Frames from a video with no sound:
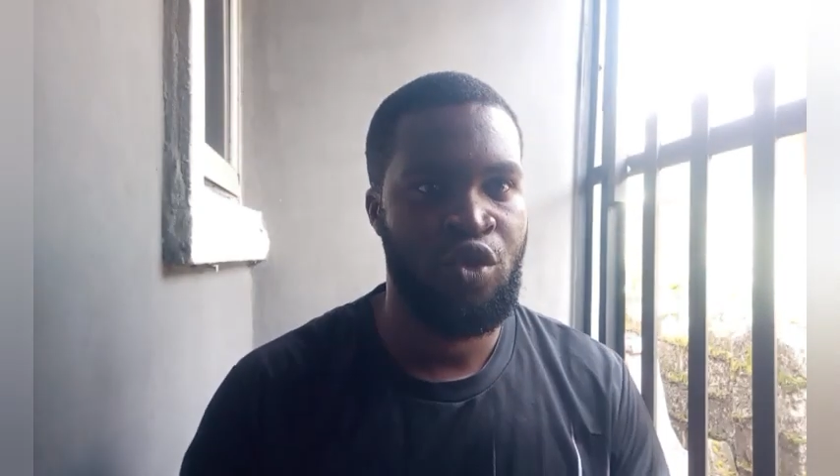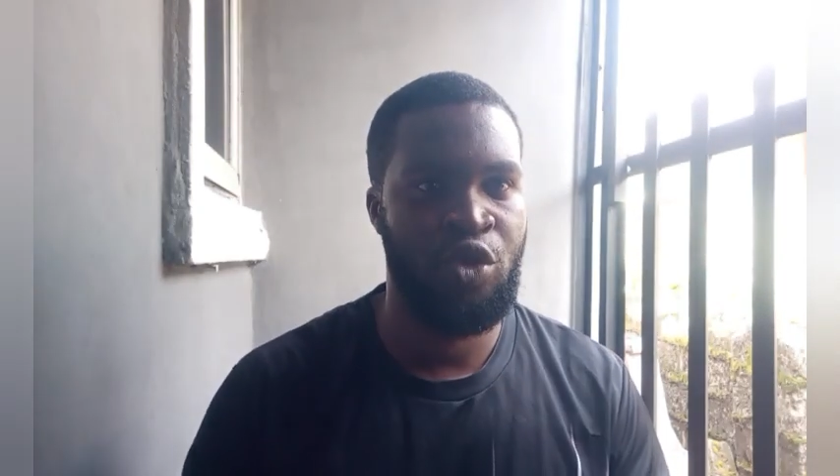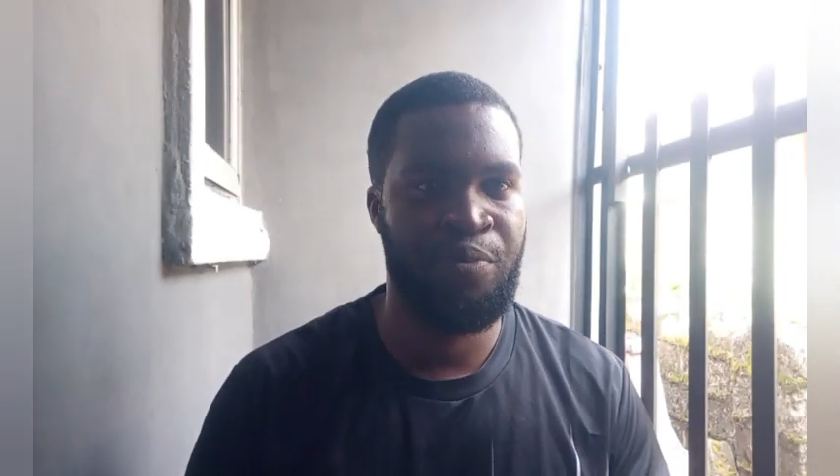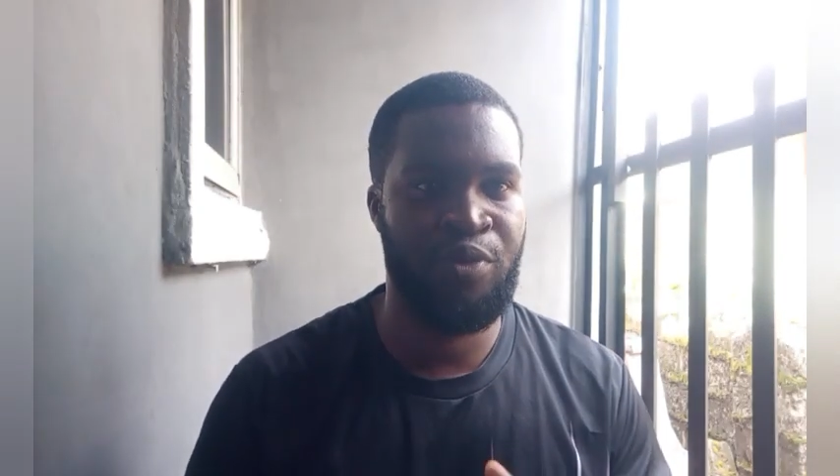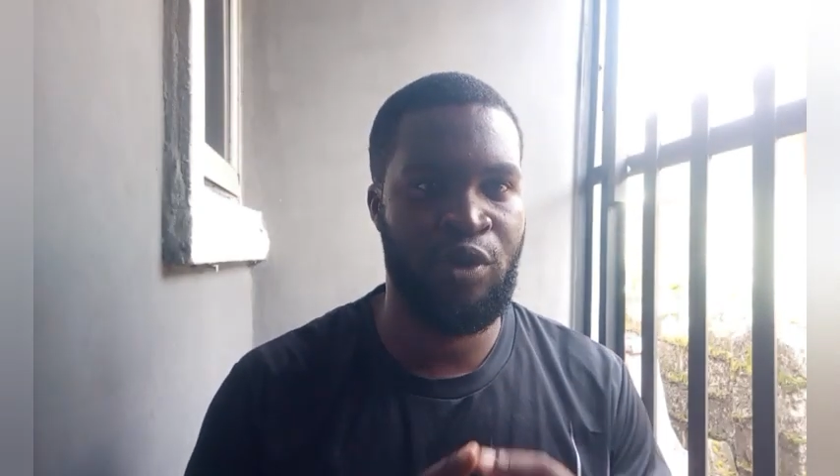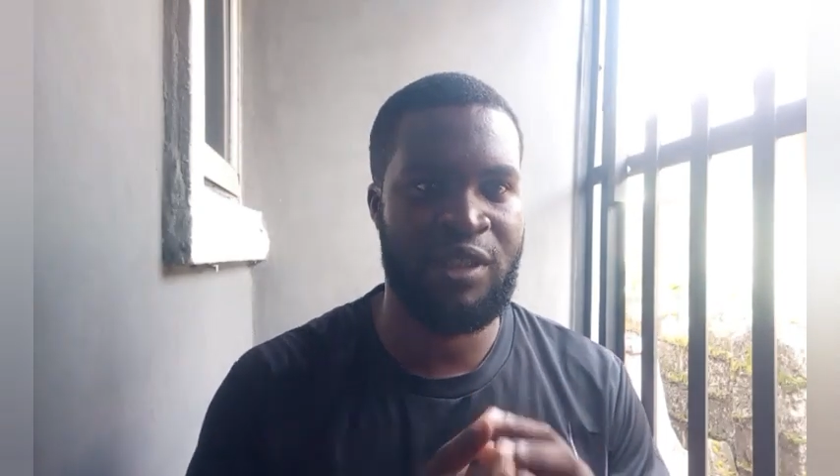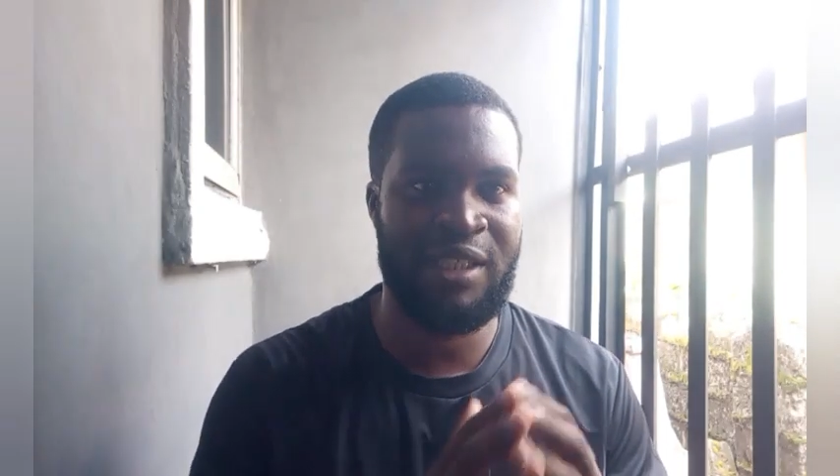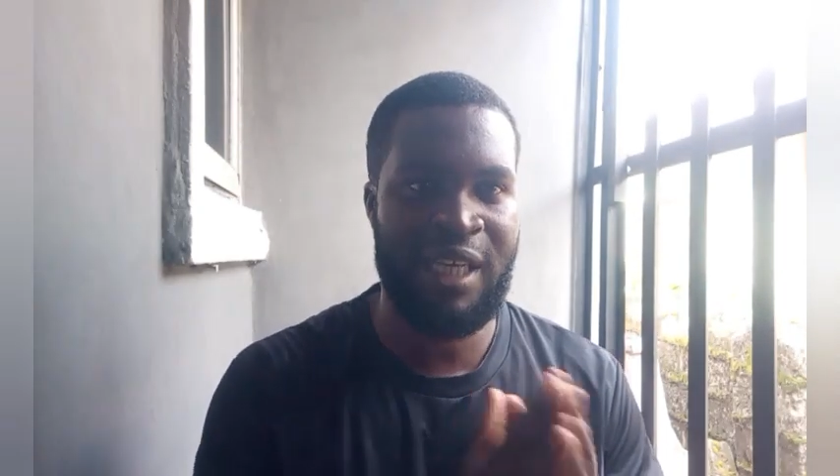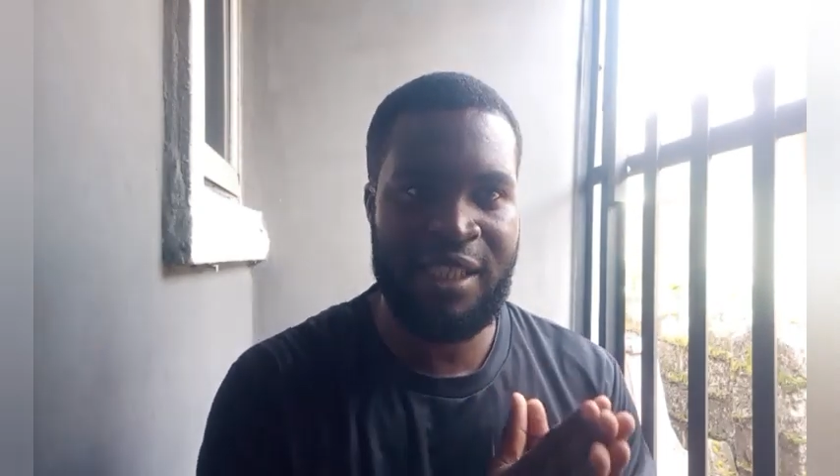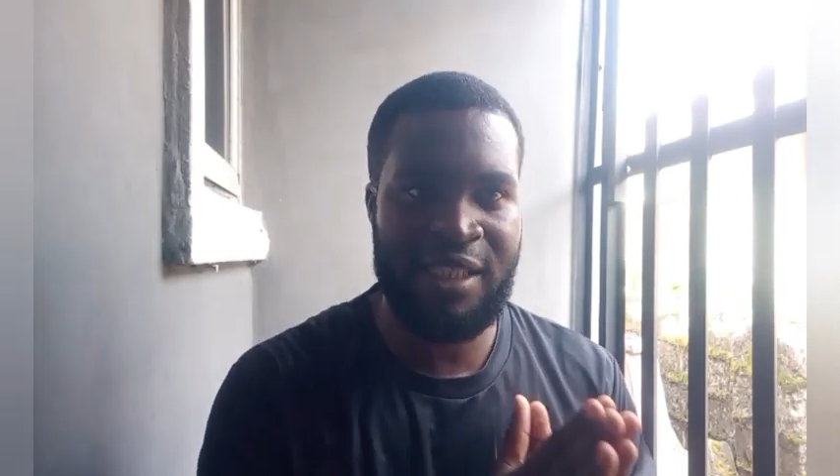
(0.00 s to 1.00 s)
to
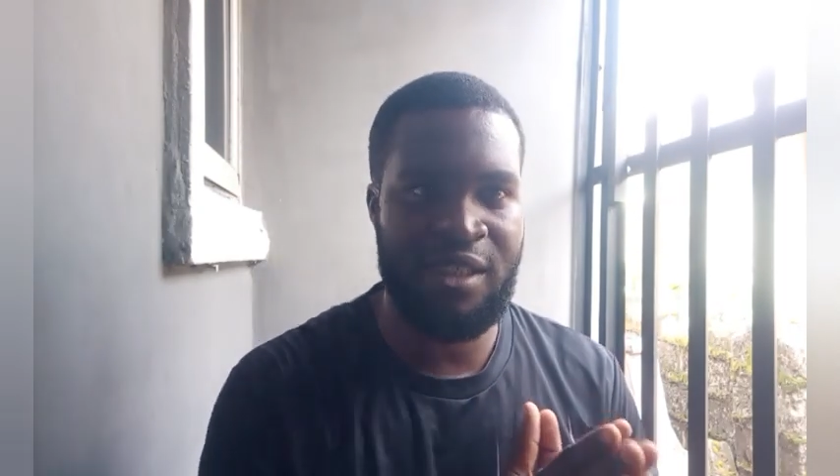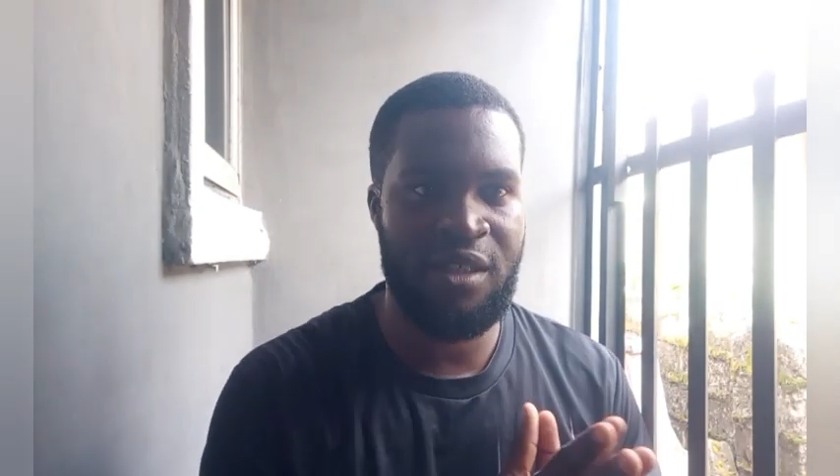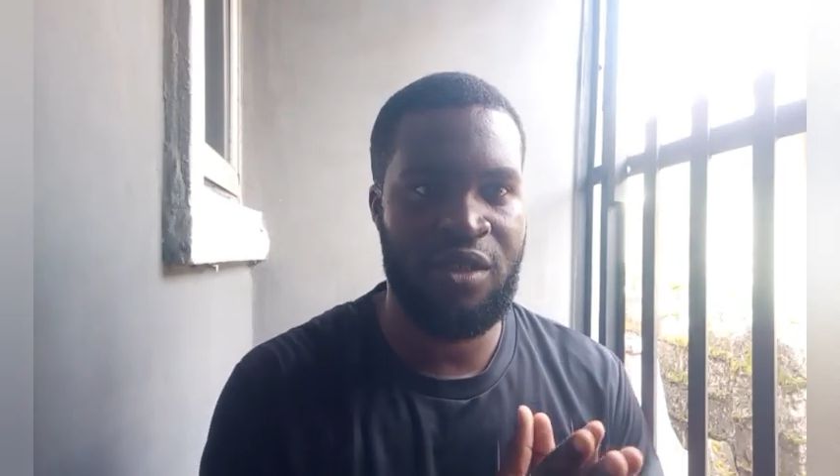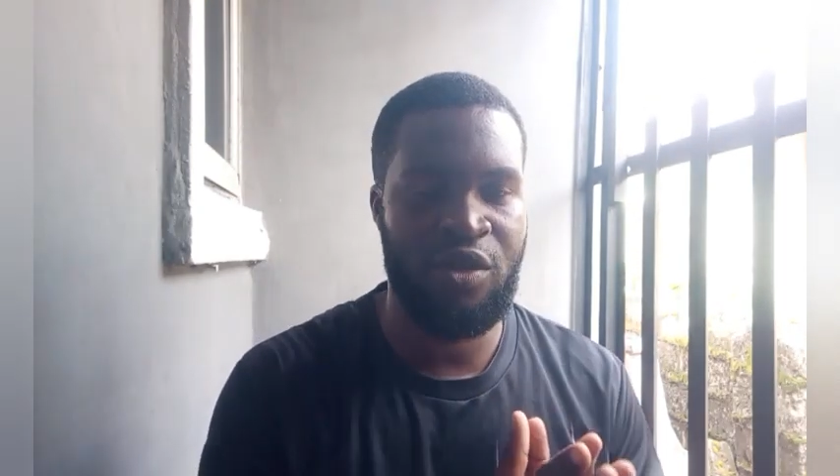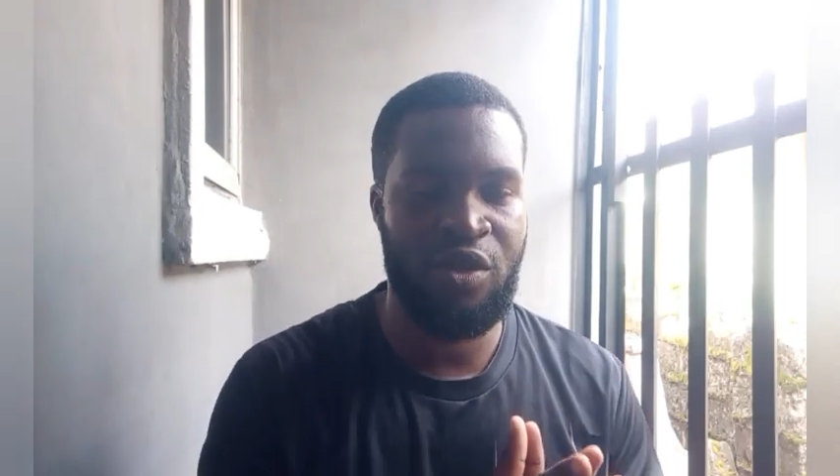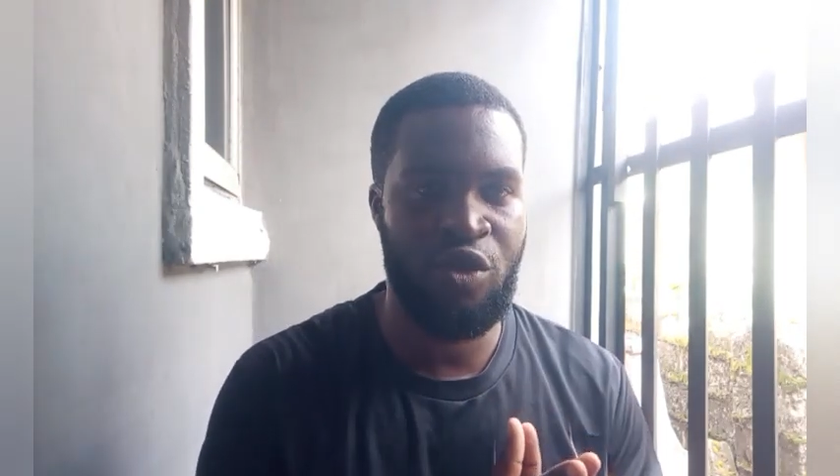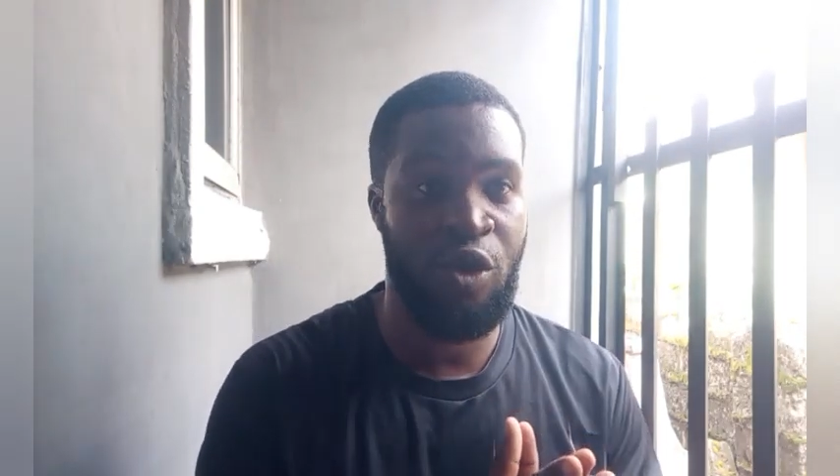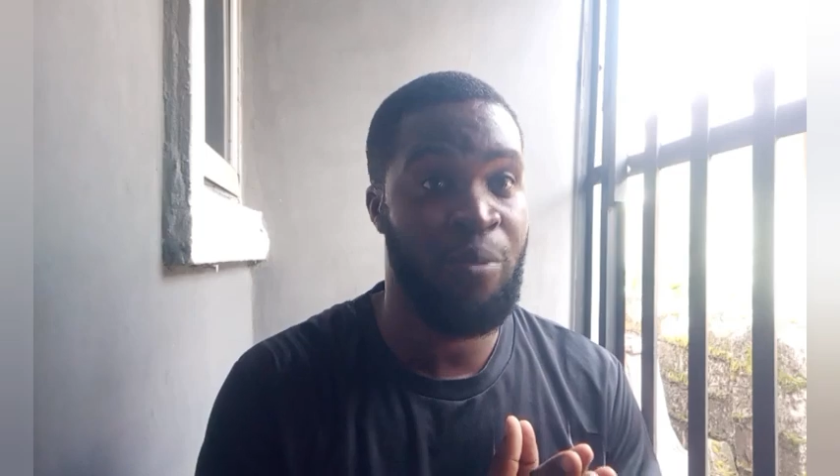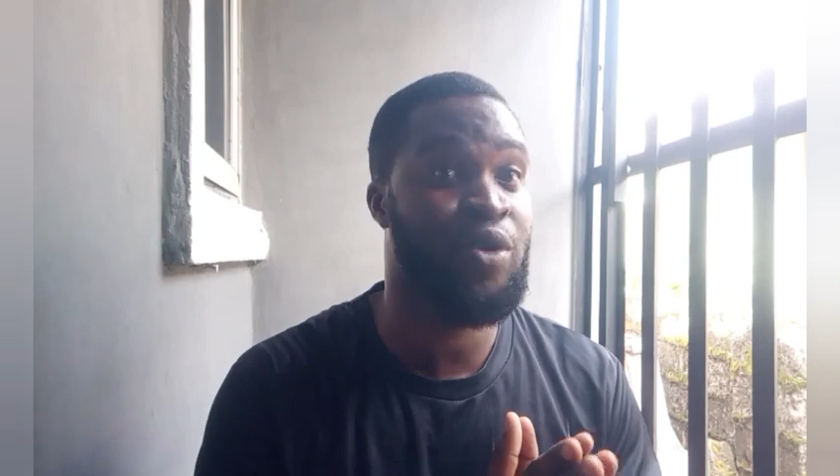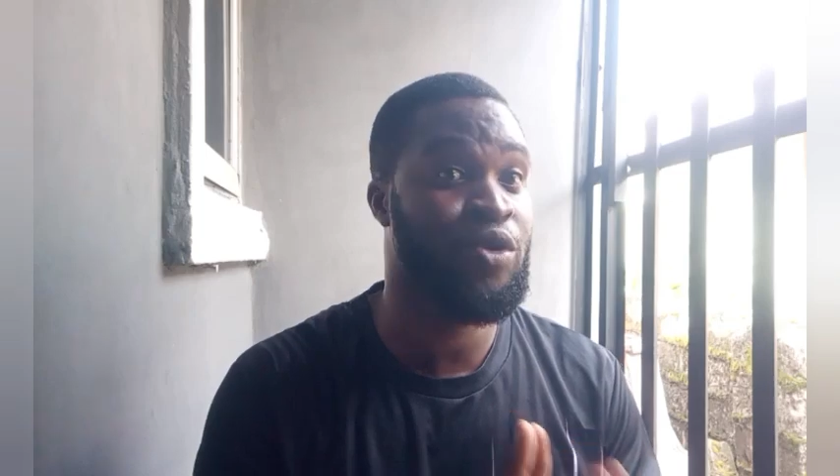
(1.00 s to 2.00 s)
protect
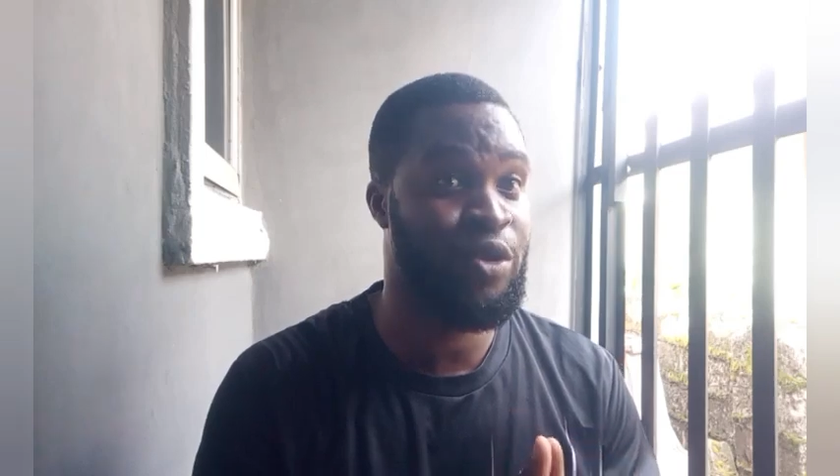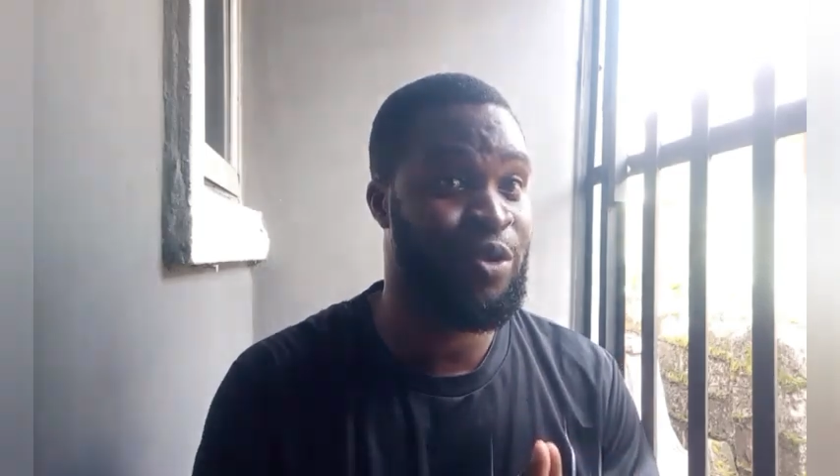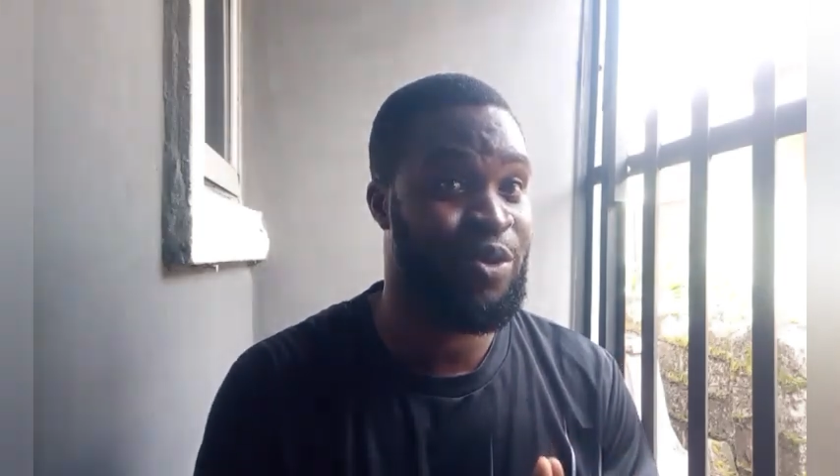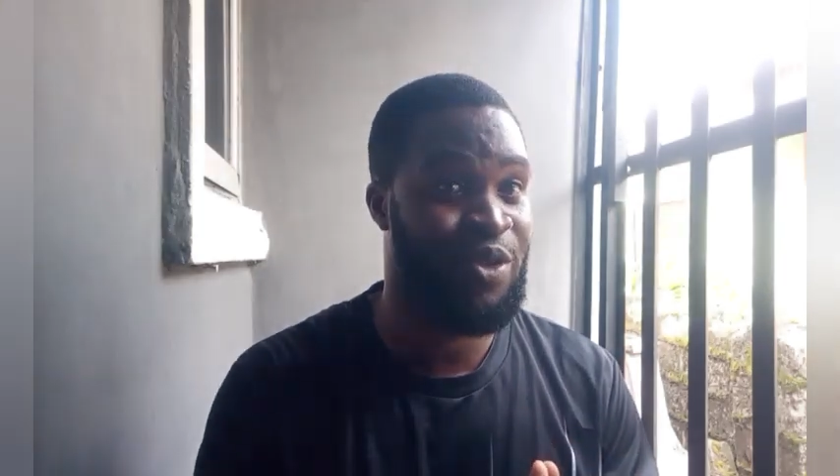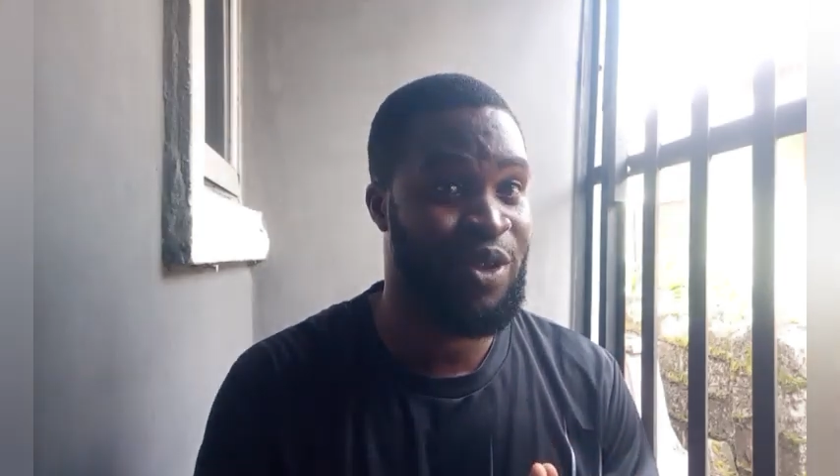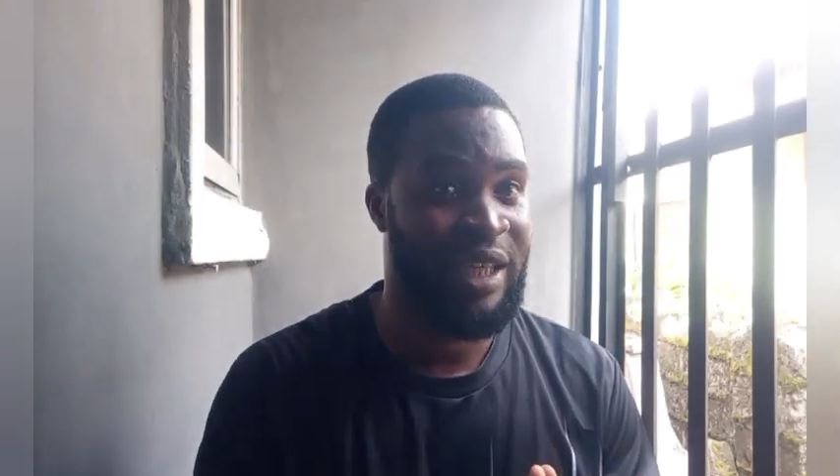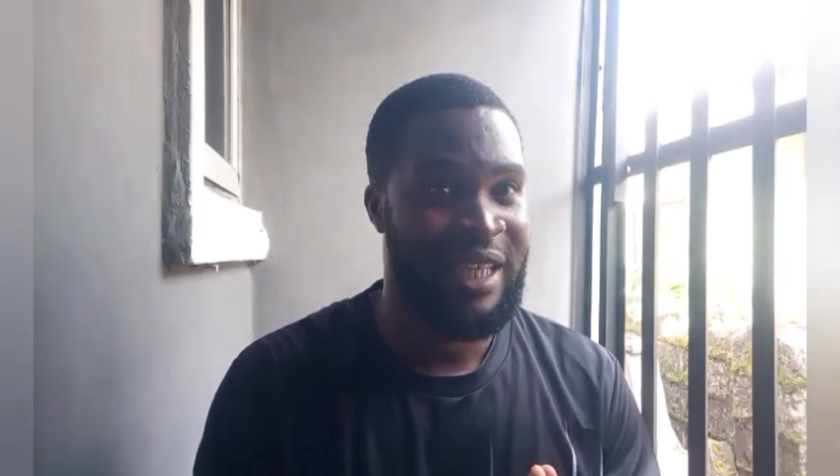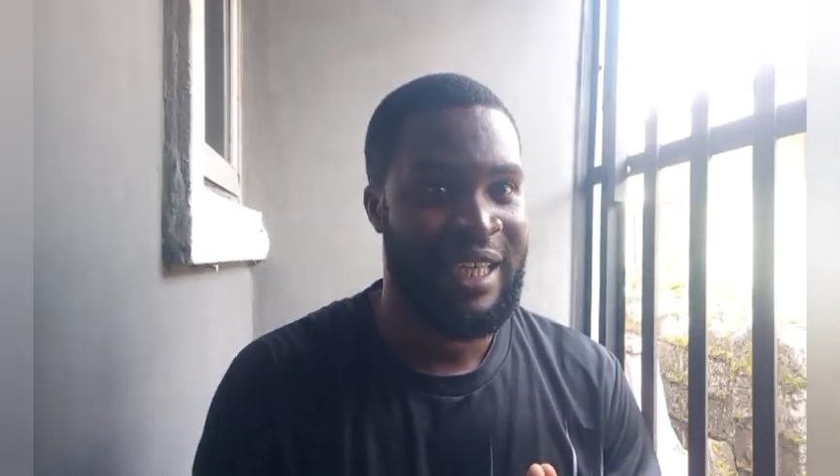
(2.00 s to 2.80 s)
your produce.